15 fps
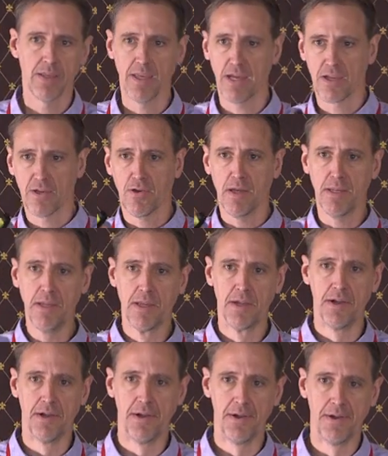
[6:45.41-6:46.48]
Yeah, go ahead.
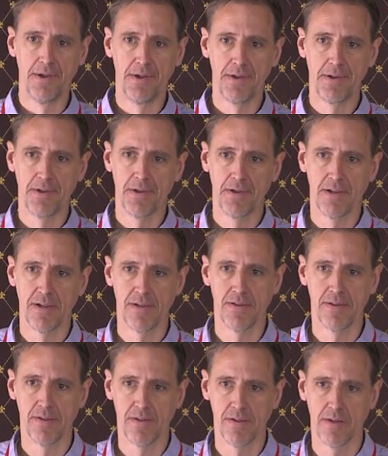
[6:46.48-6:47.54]
Did you mean
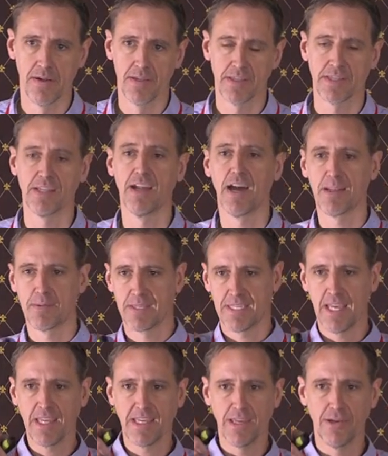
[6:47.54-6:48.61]
synonymous? Synonymous,
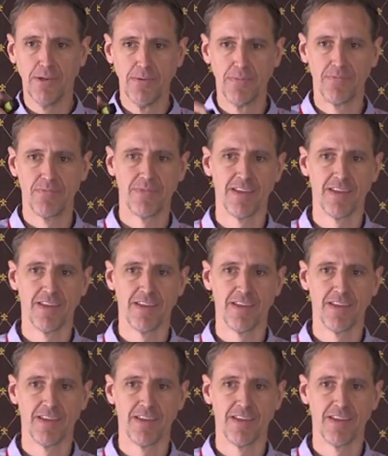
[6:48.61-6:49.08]
thank you.